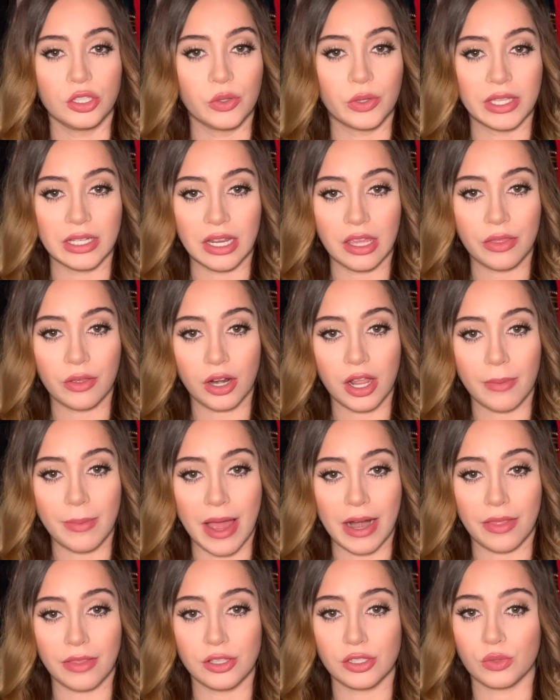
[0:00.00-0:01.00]
You can either come
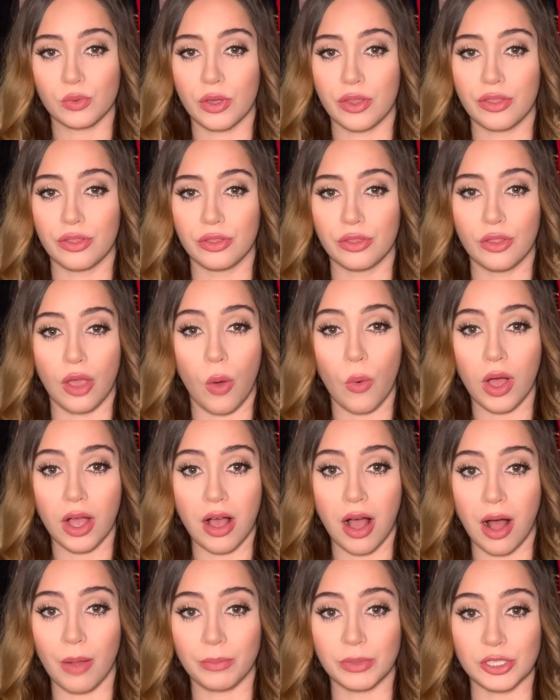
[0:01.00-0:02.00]
out of this with no
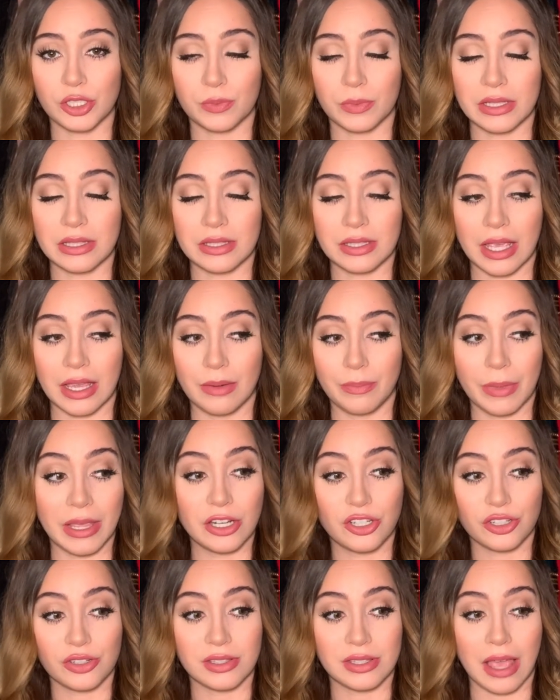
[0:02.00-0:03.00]
accomplishments and
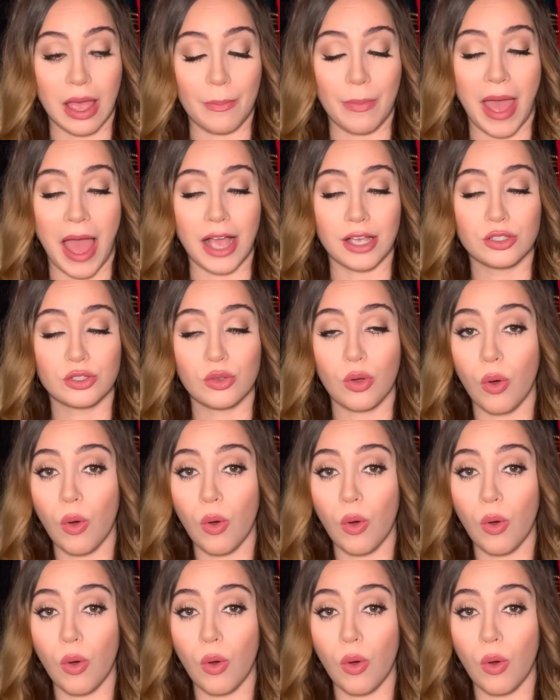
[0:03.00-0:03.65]
major setbacks,